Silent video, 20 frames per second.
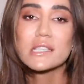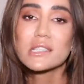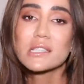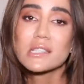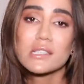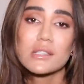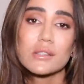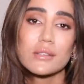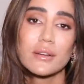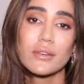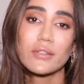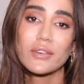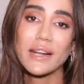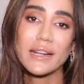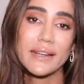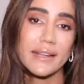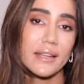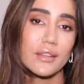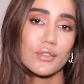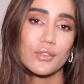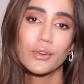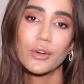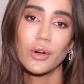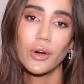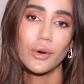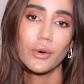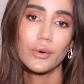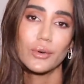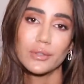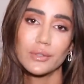is ready to
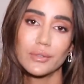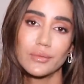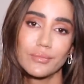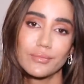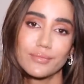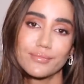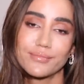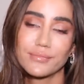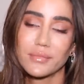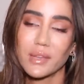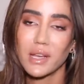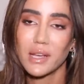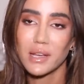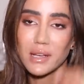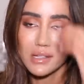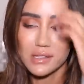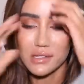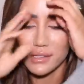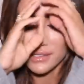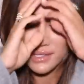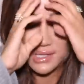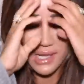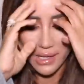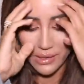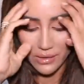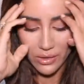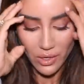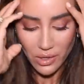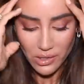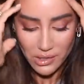go. So it's
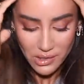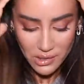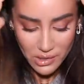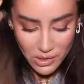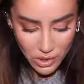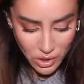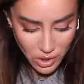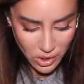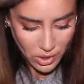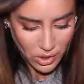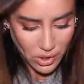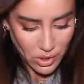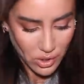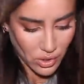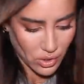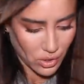held hostage.